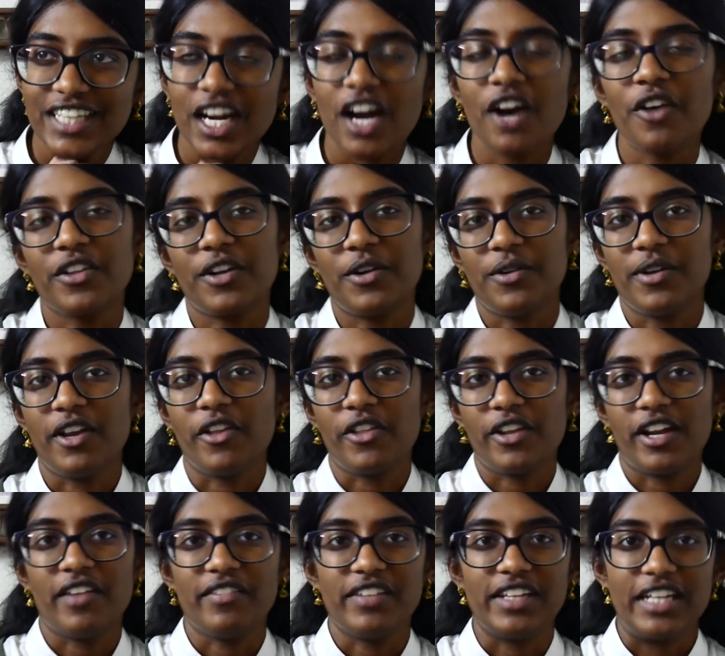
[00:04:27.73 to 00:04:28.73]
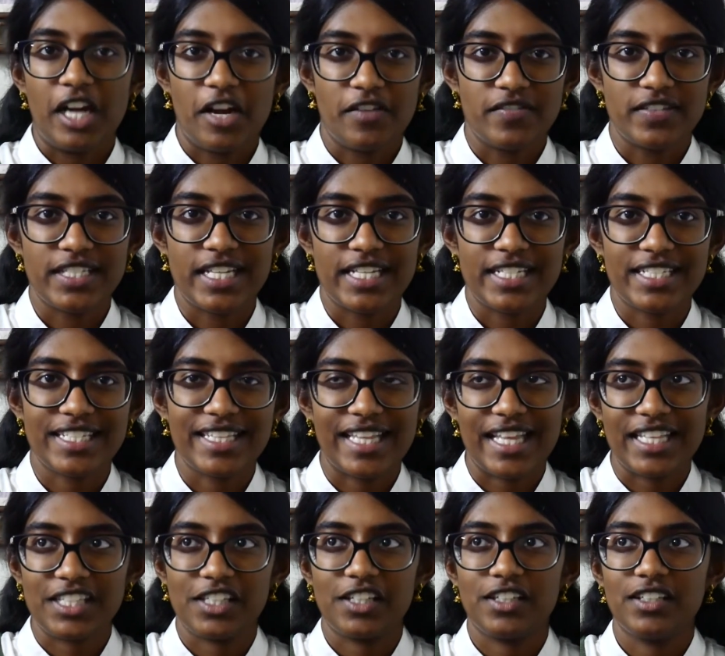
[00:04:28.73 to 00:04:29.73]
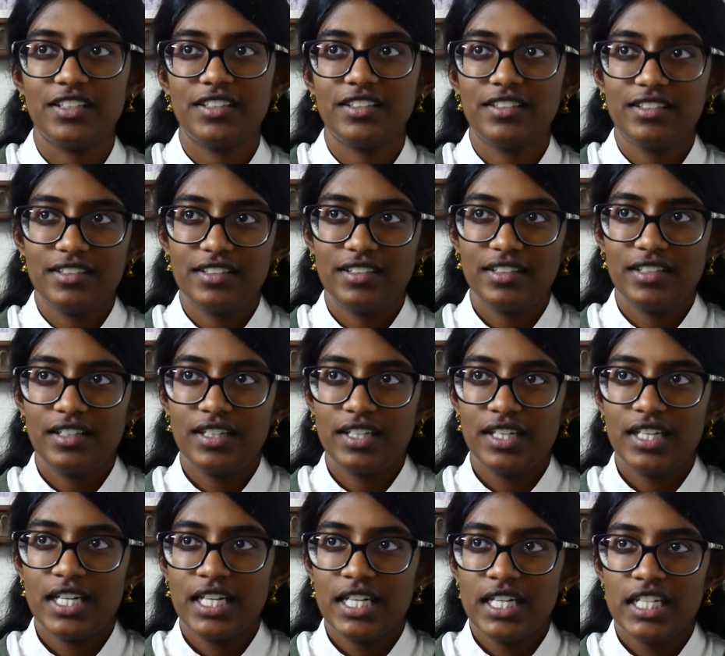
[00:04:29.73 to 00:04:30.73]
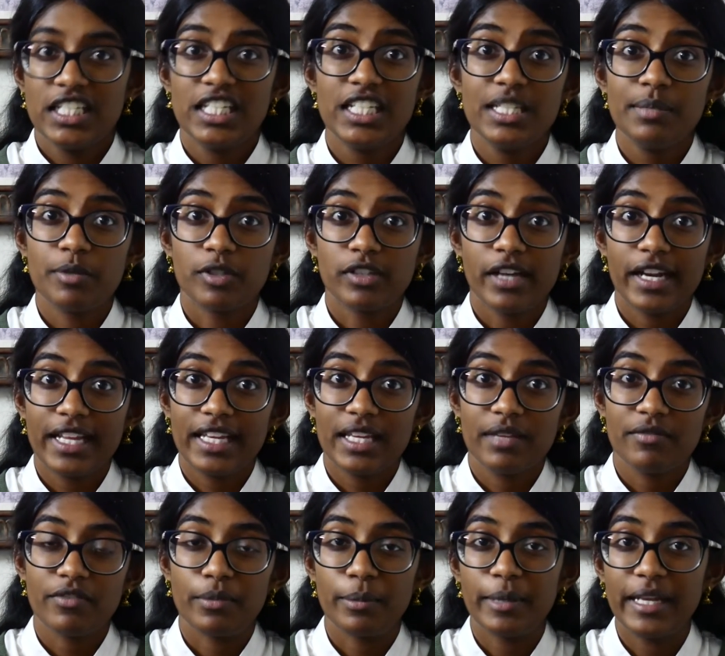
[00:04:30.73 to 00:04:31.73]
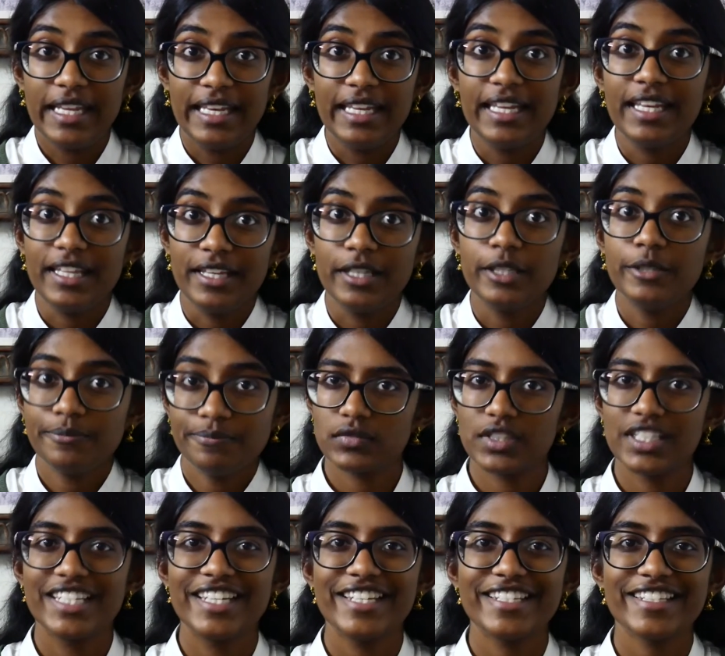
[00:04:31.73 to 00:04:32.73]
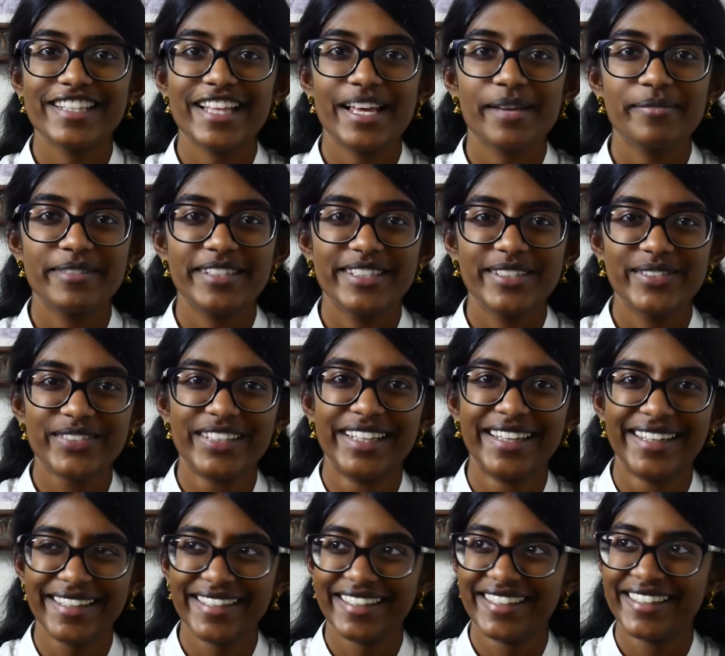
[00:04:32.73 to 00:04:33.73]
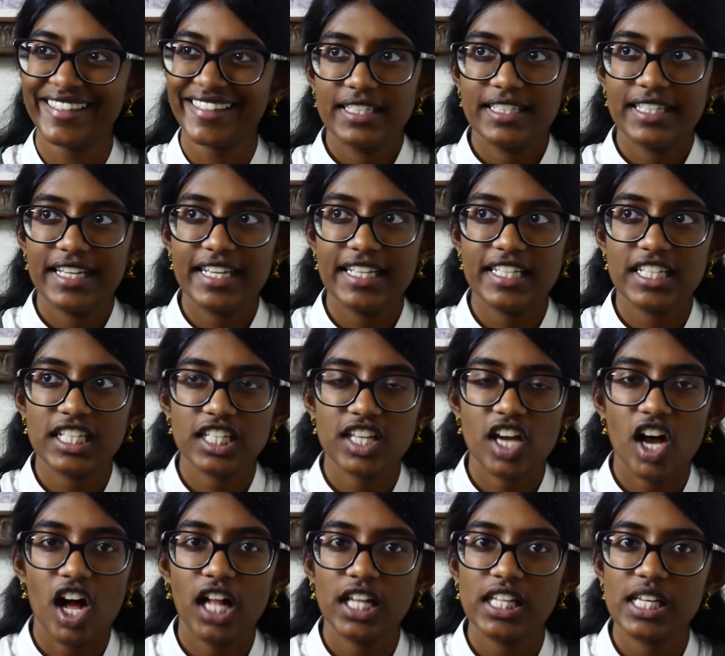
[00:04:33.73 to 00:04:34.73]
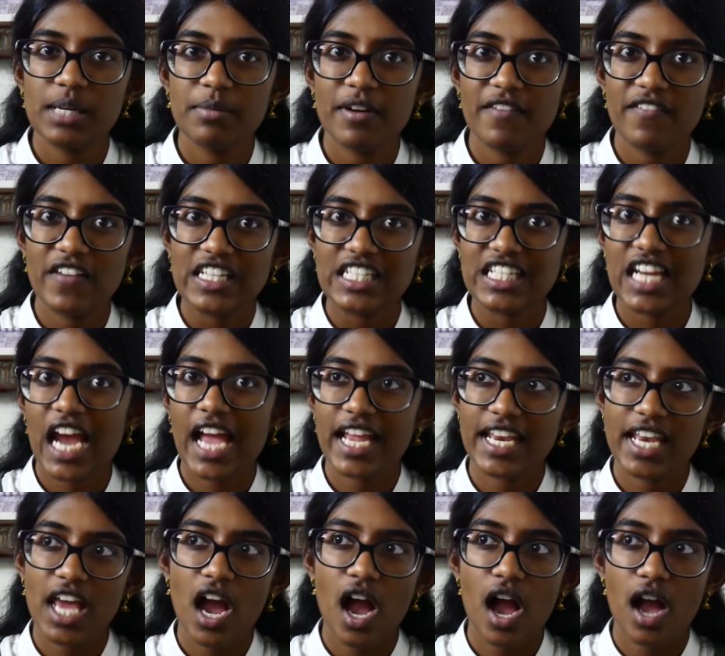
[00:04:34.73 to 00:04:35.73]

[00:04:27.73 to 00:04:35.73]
Oh, there we go. They're having a conversation. That's good. She's berating him for being an idiot. She slapped him. She just called him a vagina.